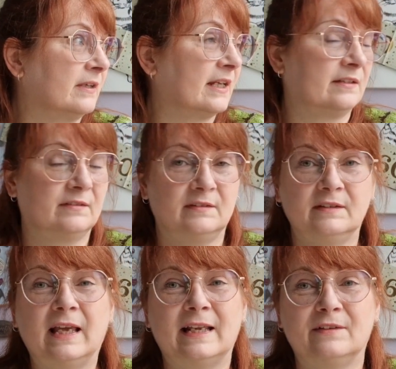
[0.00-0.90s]

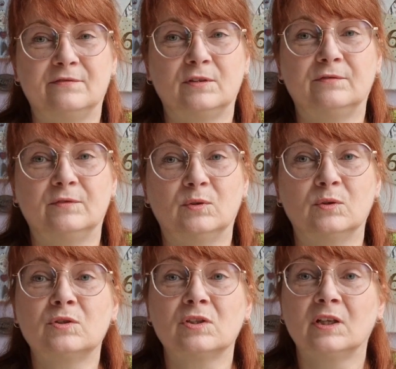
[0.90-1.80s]
had it full
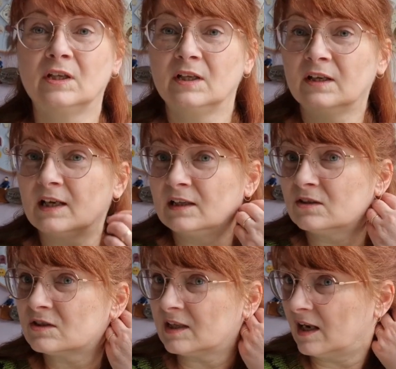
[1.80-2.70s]
force and
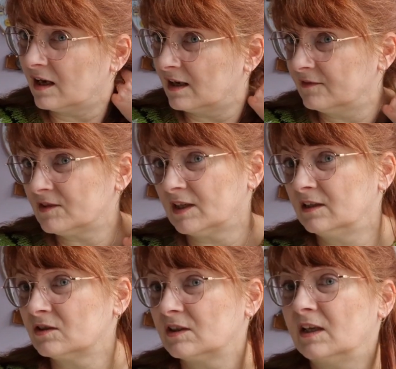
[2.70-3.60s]
lost their lives
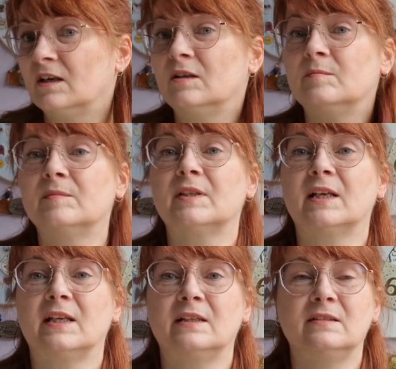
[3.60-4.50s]
and lost their homes,
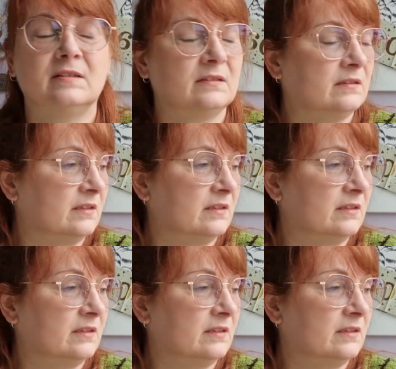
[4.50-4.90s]
and,